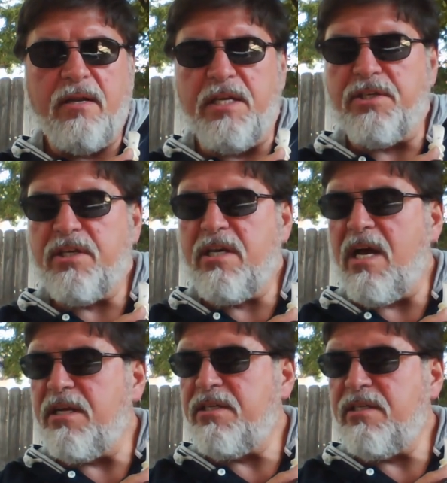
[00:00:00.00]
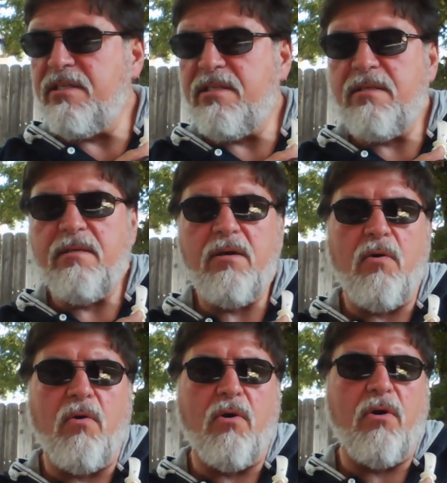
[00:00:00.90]
disgust
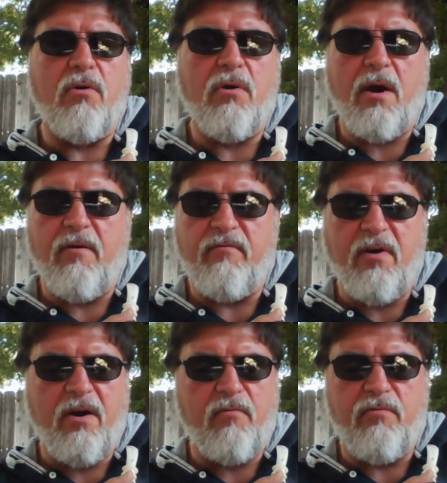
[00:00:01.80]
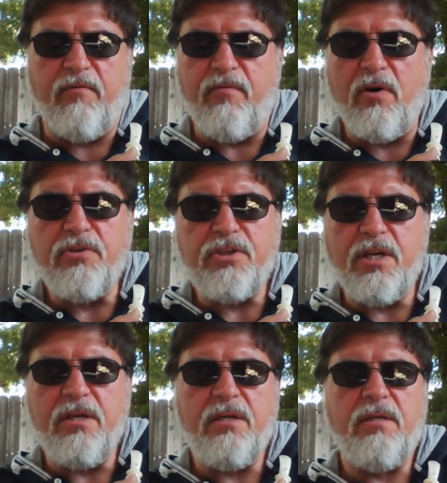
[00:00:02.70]
or of
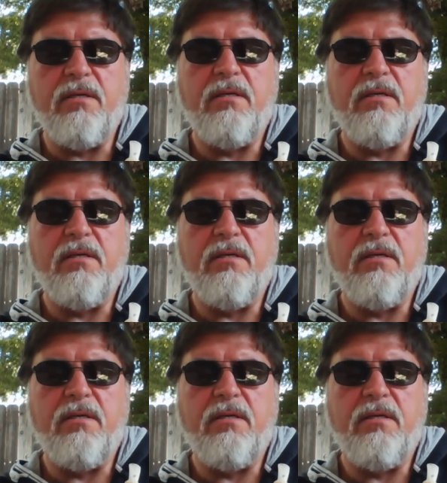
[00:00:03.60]
revulsion,